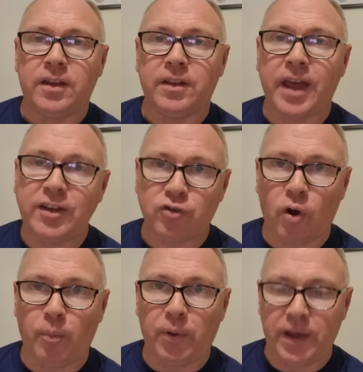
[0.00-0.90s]
Nice
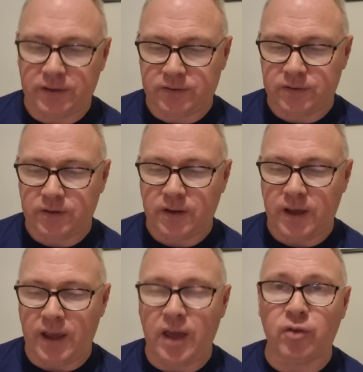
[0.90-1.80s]
complex.
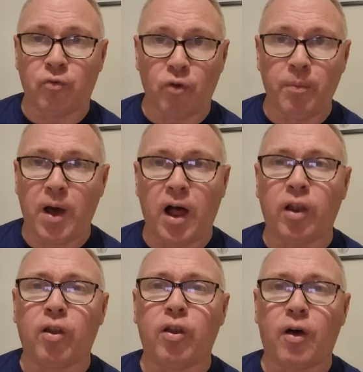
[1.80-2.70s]
The room, I
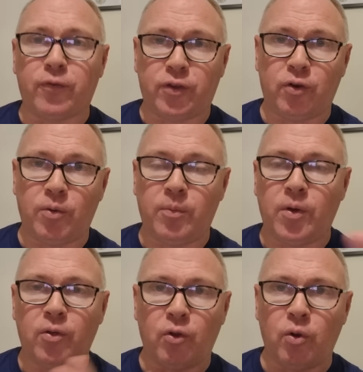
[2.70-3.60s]
loved the room.
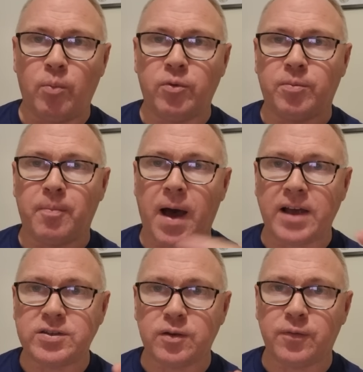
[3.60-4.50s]
The room was
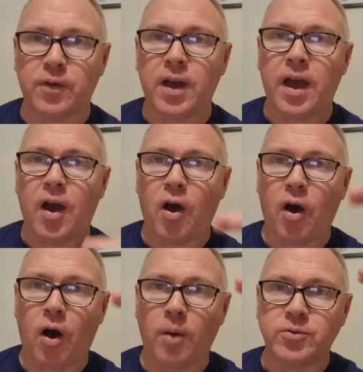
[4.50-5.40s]
massive.
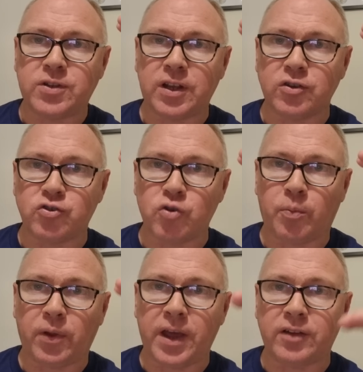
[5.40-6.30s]
Upstairs,
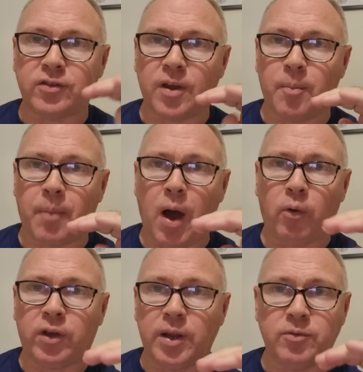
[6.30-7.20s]
duplex.
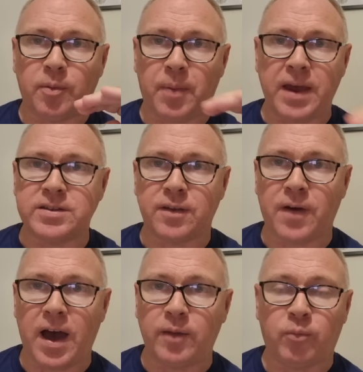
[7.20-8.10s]
Balcony was the best I've
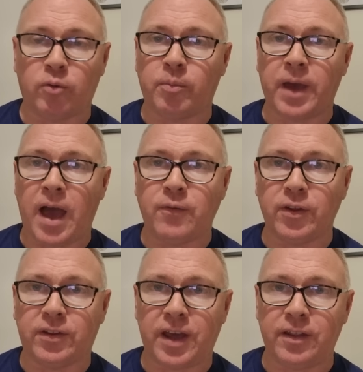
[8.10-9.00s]
had probably ever
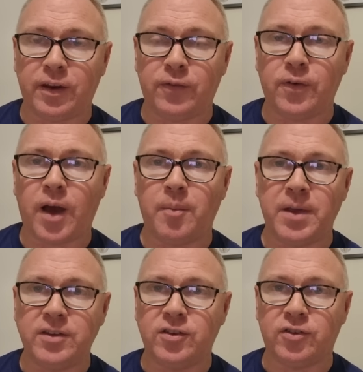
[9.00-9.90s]
in Tenerife.
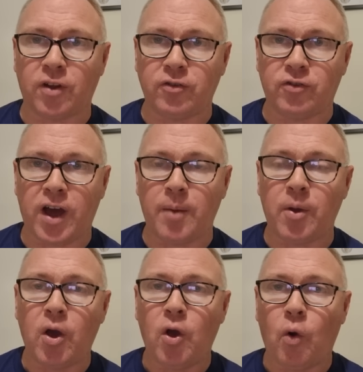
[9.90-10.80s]
Amazing sun trap.
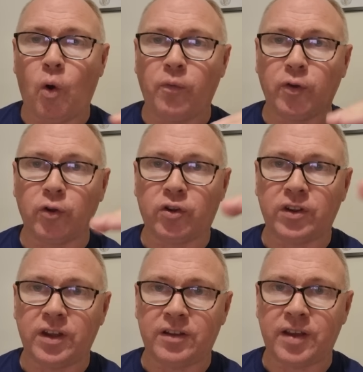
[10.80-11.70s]
Overlooking
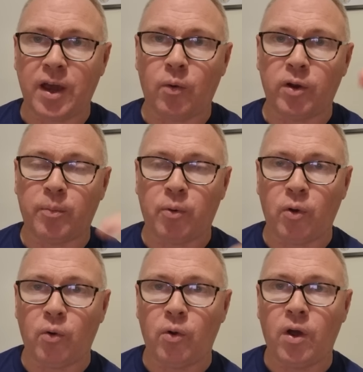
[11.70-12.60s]
the hotel and the
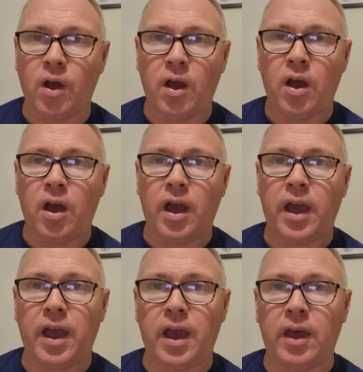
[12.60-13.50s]
pool.
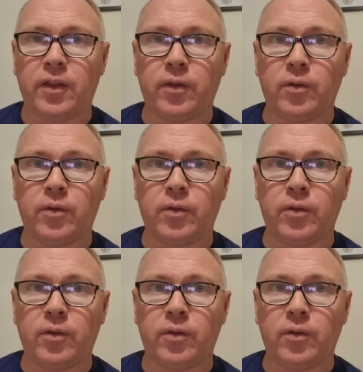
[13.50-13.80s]
The